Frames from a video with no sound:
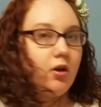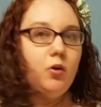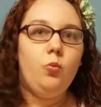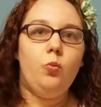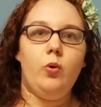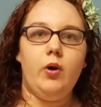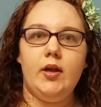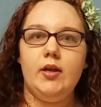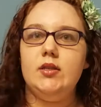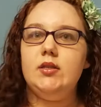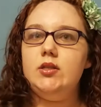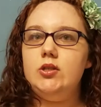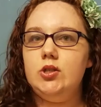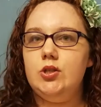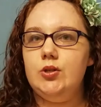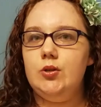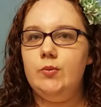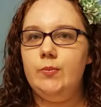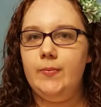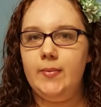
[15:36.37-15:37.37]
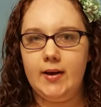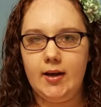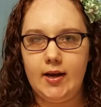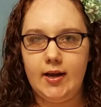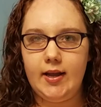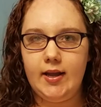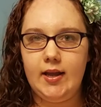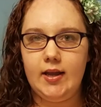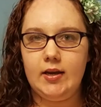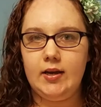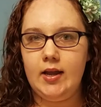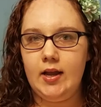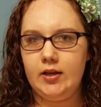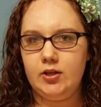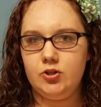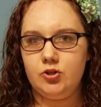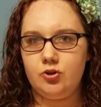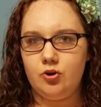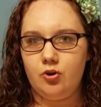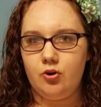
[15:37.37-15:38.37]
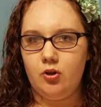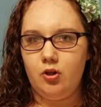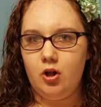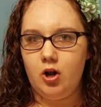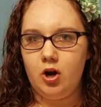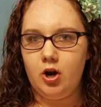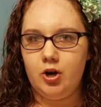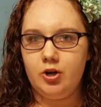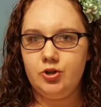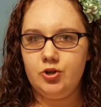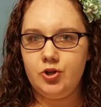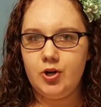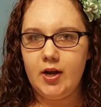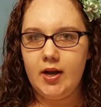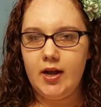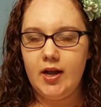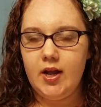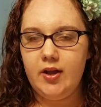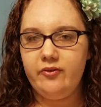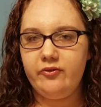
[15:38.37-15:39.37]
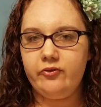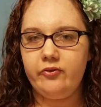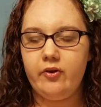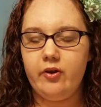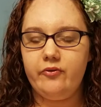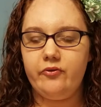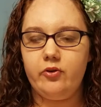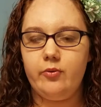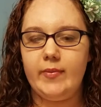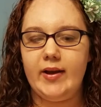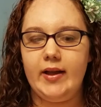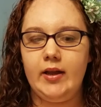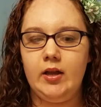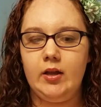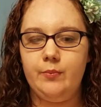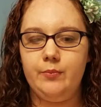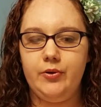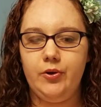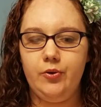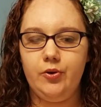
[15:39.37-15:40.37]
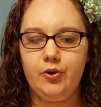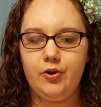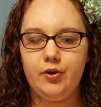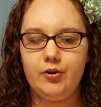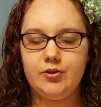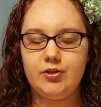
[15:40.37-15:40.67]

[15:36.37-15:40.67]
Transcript: was to buy an external hard drive for my computer.